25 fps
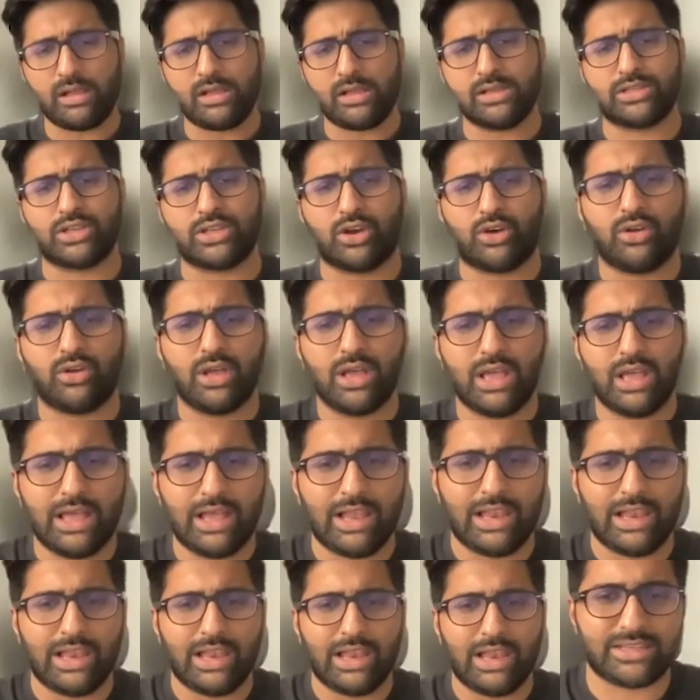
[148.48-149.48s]
So
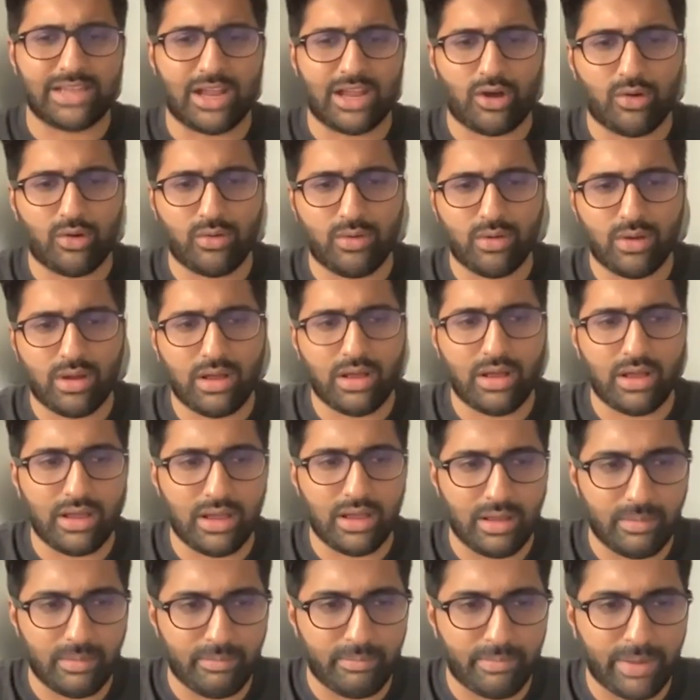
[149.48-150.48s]
let's
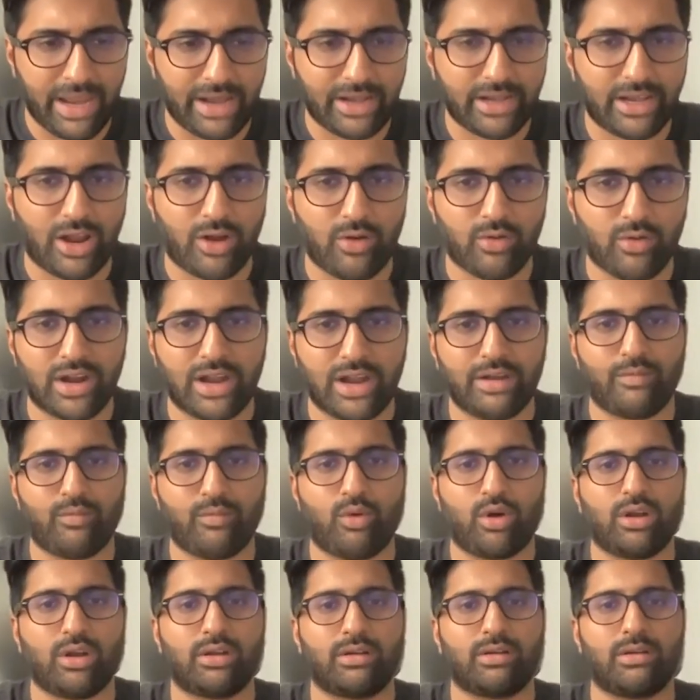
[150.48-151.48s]
now break down kind of
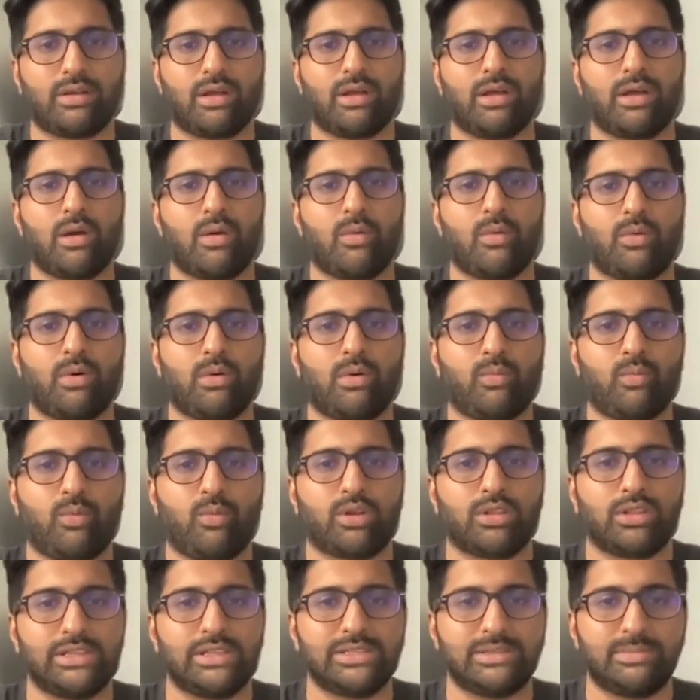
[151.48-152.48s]

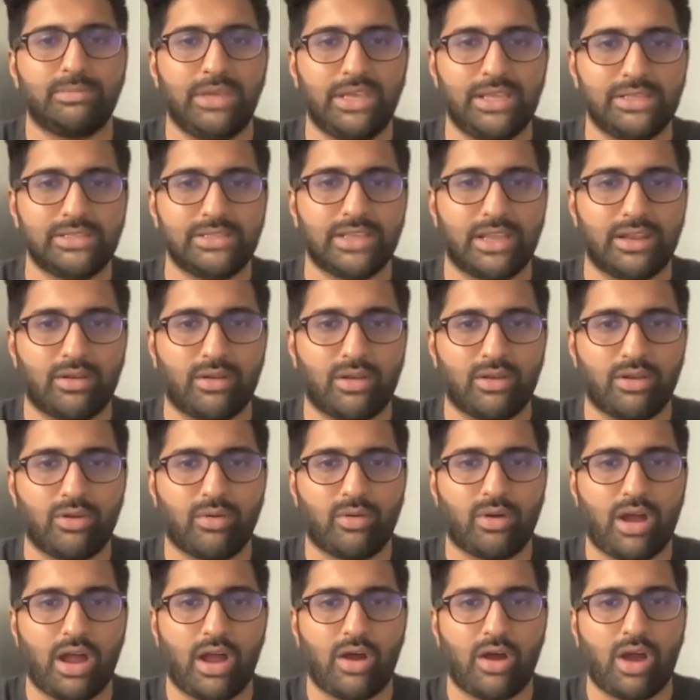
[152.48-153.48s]
what this means, and
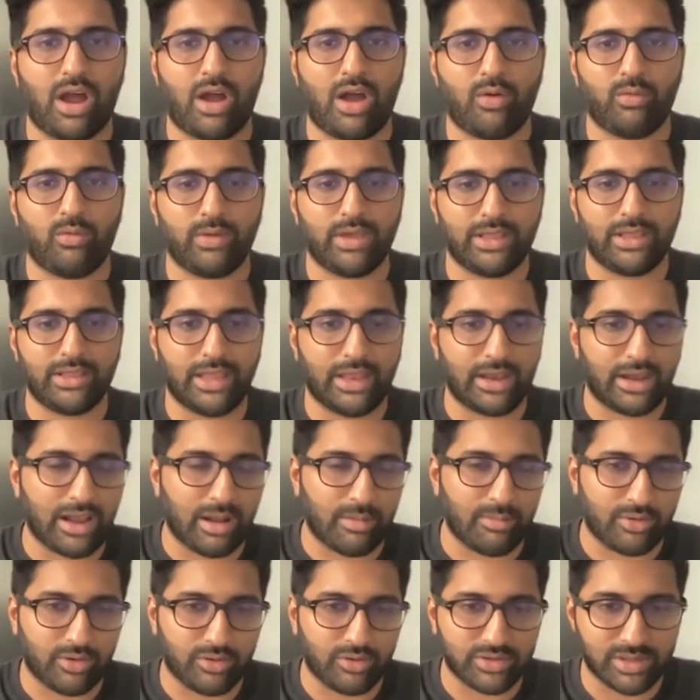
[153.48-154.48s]
how we then
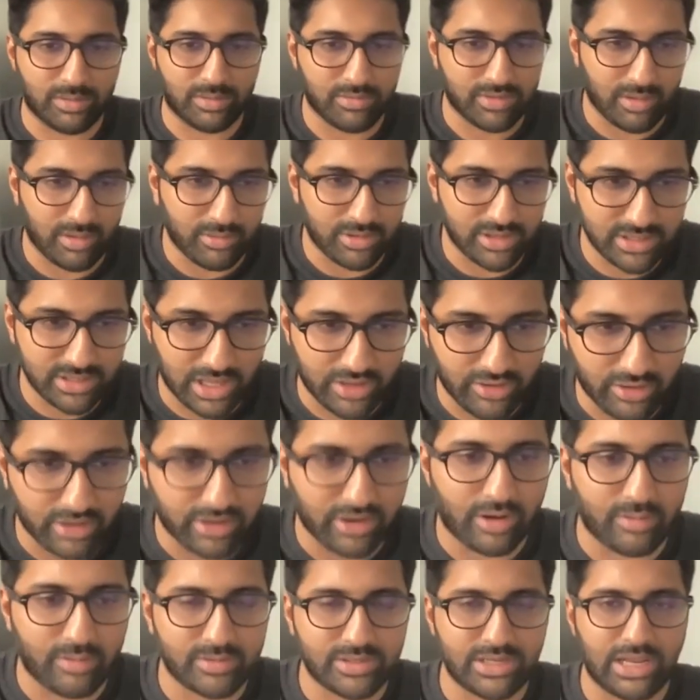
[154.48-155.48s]
come to some of these other
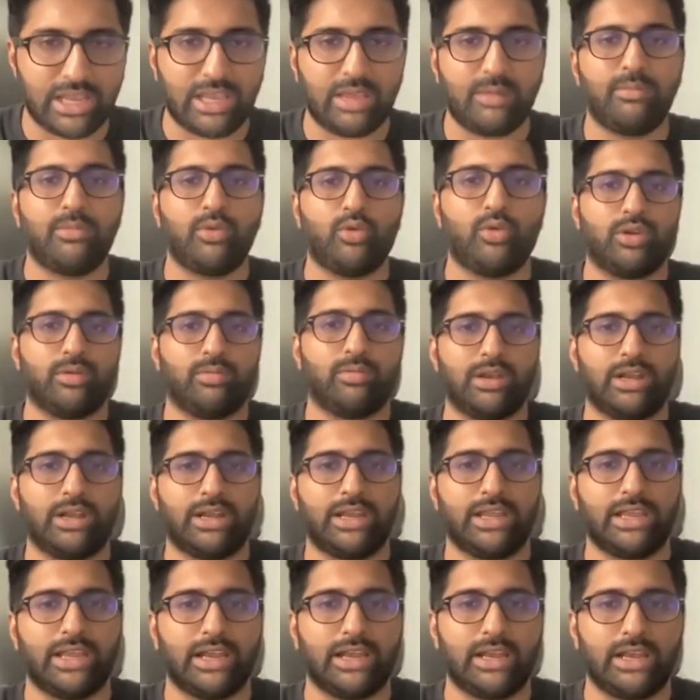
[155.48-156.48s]
terms like
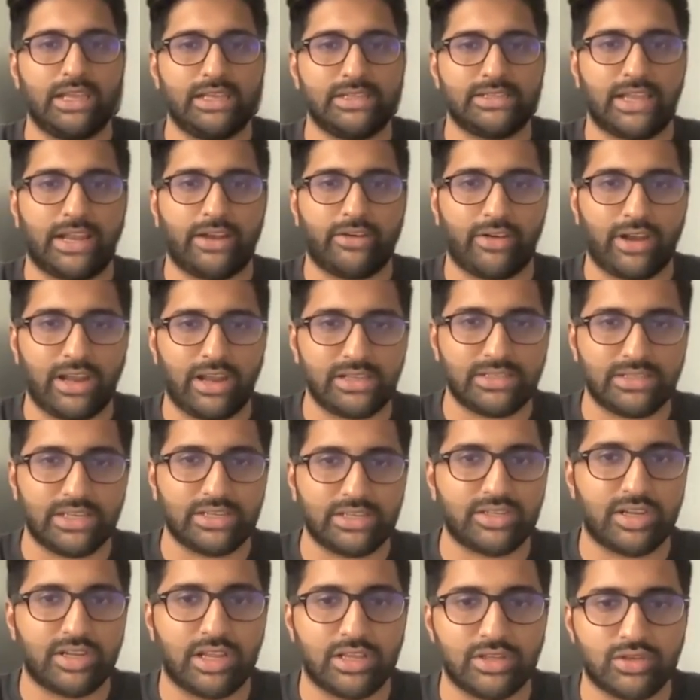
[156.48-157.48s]
immutability and
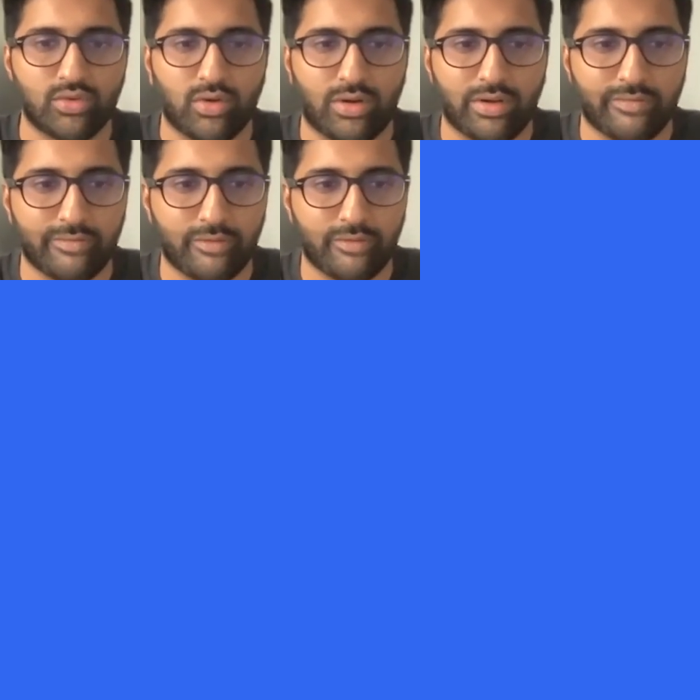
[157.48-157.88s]
decentralization and so on.